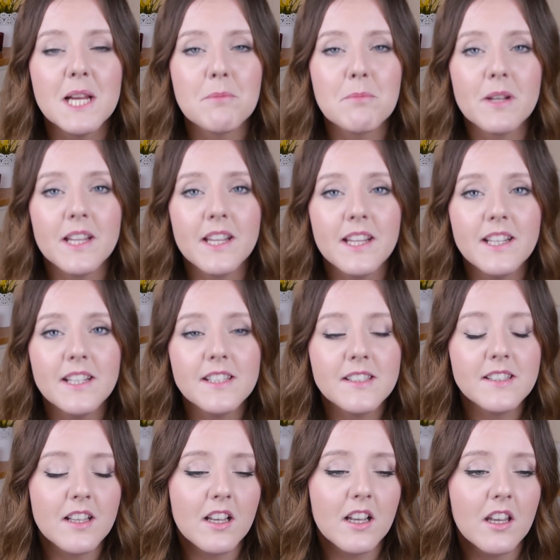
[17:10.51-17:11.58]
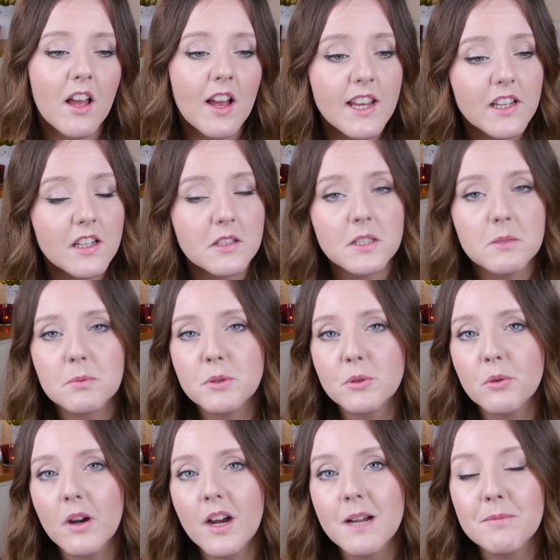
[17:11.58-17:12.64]
Please like,
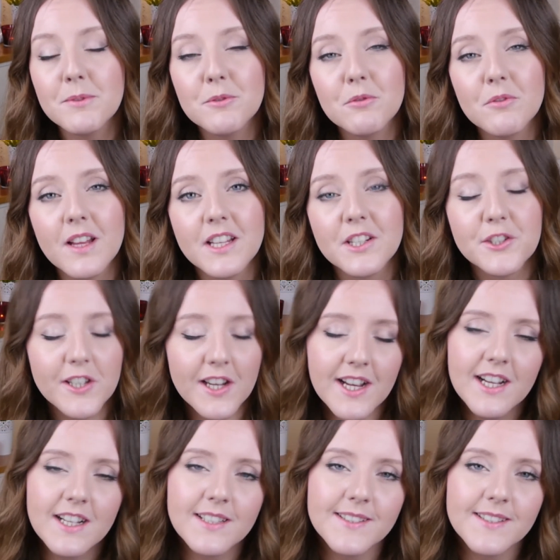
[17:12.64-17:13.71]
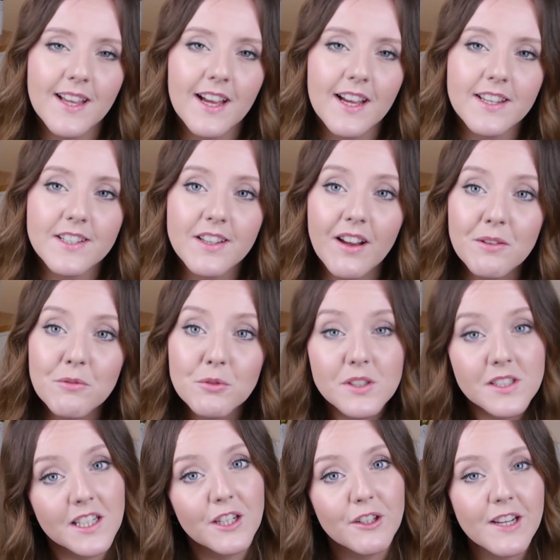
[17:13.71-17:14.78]
subscribe and all that jazz, and I will
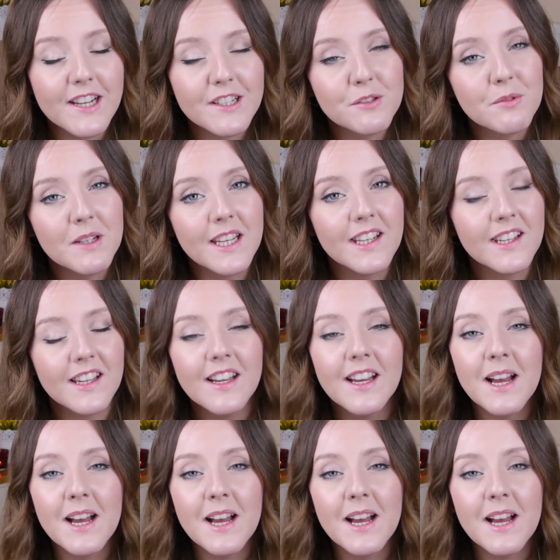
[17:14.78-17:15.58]
see you next week.